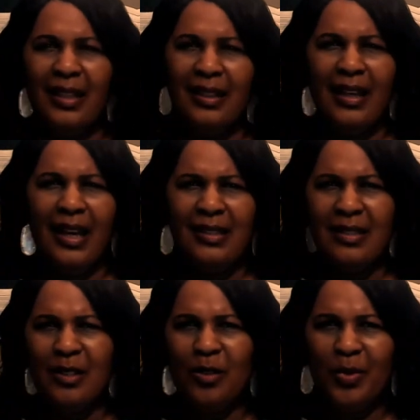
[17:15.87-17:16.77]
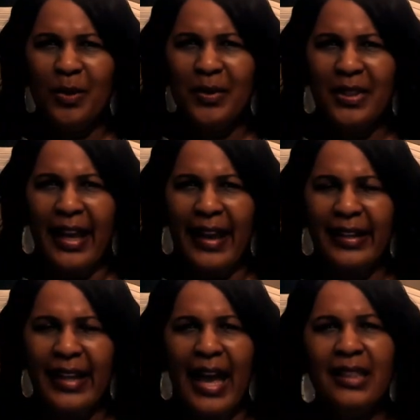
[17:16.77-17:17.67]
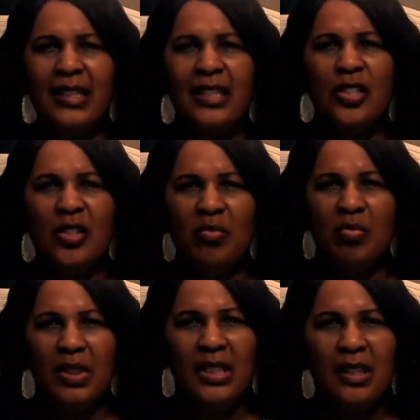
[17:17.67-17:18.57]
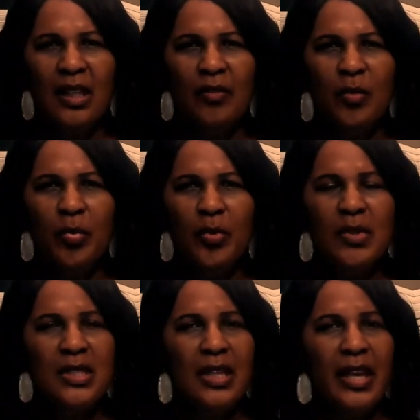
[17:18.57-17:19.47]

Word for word: I disagree with that. I think she really loved Bruce